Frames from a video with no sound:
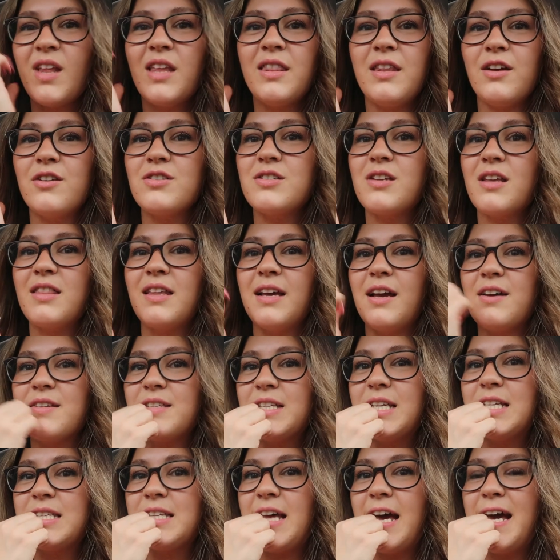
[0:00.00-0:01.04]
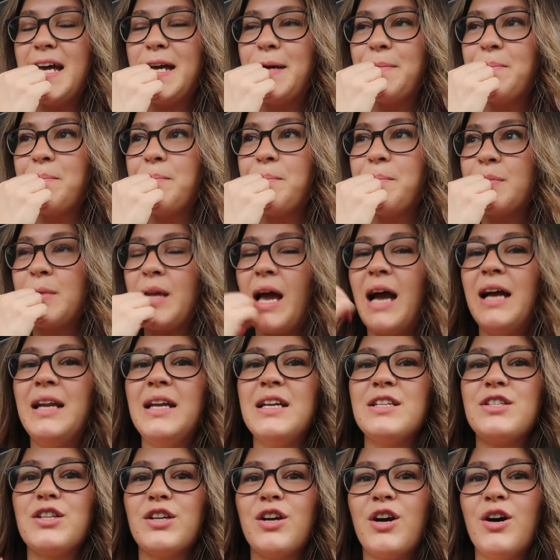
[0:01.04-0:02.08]
There's nothing else to say. I
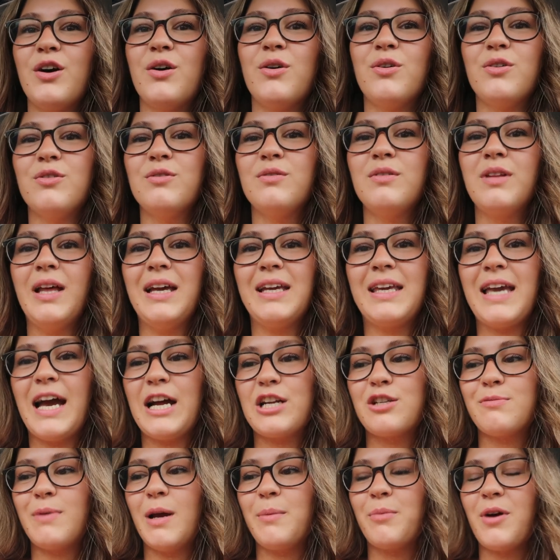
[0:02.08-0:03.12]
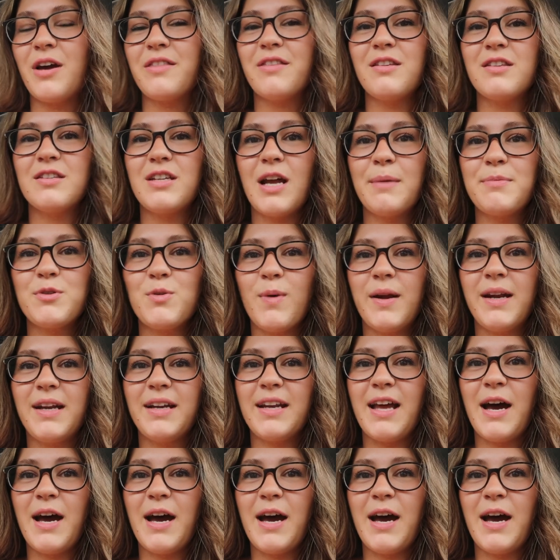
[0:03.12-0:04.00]
need to go like catch my breath and stop sweating